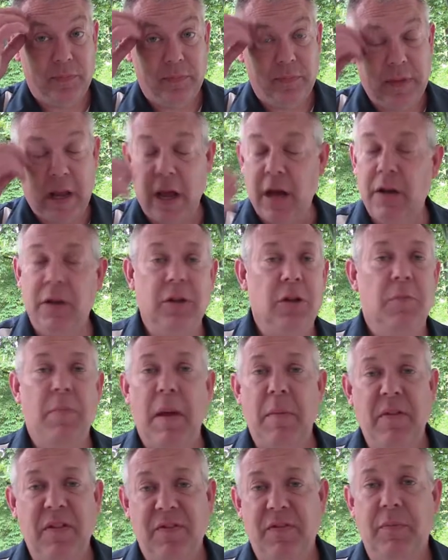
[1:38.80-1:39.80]
now, you
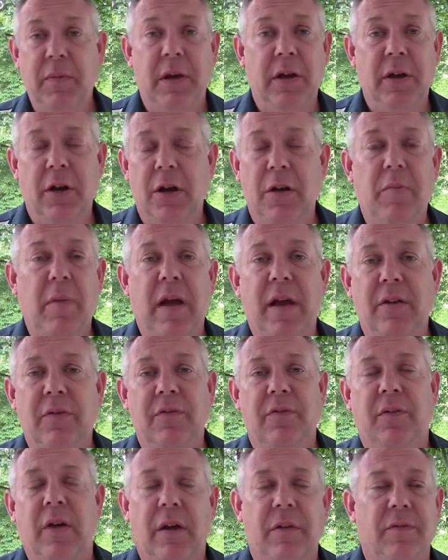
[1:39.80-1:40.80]
may be familiar, you may
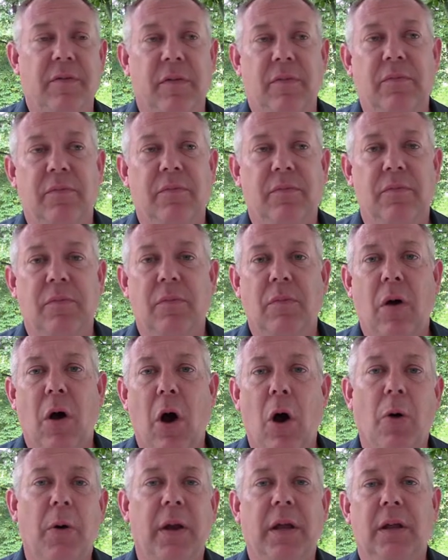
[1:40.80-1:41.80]
have, have,
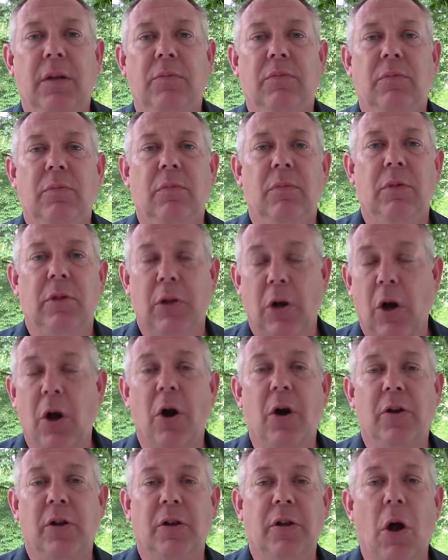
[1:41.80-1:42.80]
already
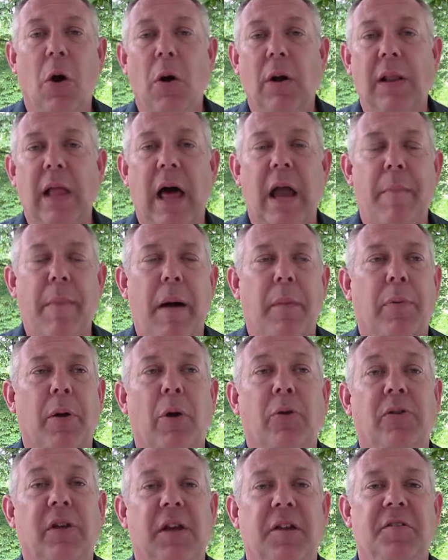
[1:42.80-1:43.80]
learned and know a lot about
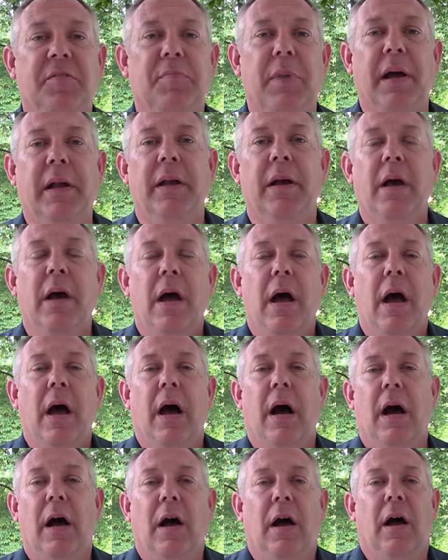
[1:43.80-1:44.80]
proteins, but
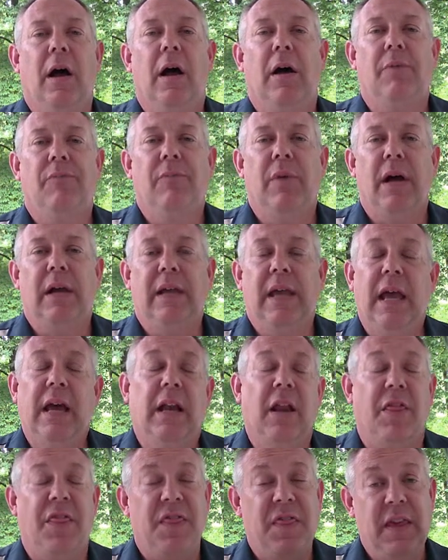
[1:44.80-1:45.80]
uh,
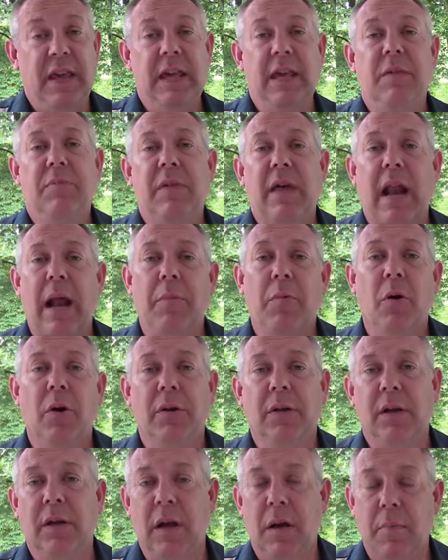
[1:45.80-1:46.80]
again, a theme that I'm
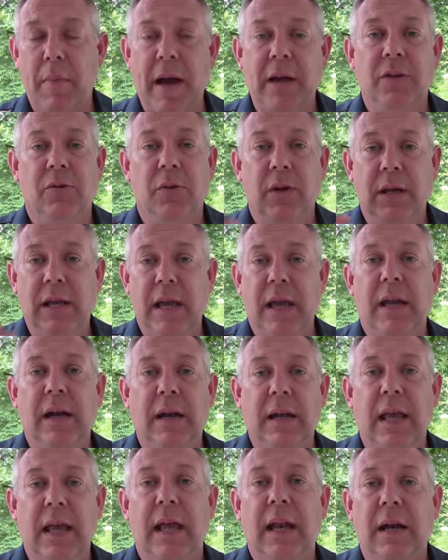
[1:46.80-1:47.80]
going to come back to again
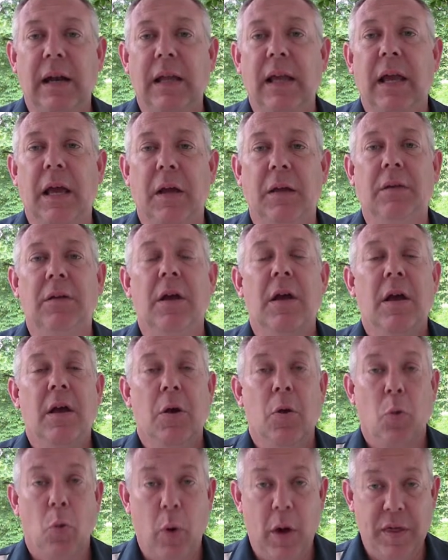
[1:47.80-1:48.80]
and again and again
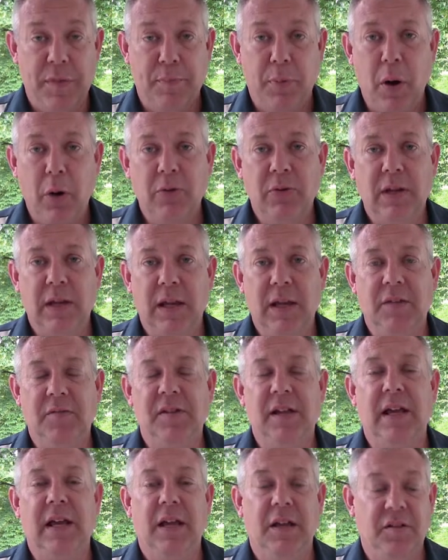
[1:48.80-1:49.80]
with proteins
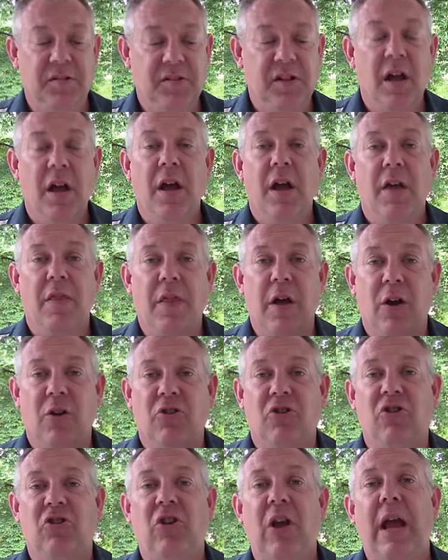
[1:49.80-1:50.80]
is their
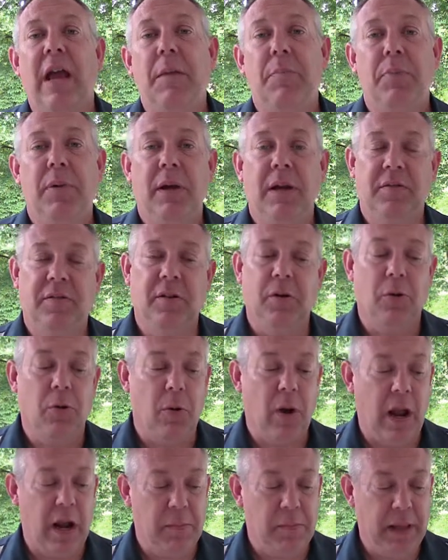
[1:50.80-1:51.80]
shape is
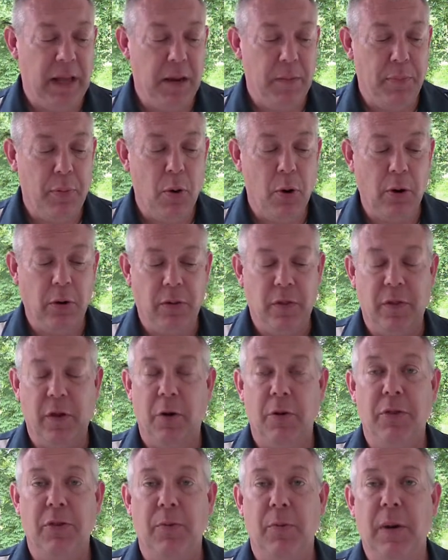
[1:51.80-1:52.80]
incredibly important,
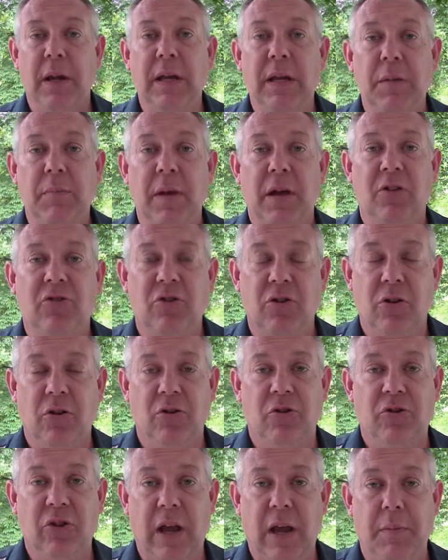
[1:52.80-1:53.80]
their three dimensional
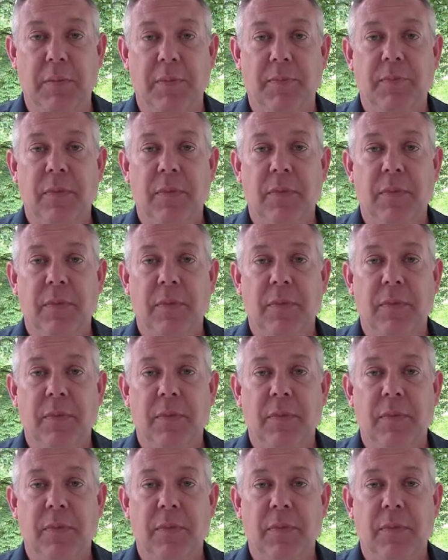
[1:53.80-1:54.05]
shape.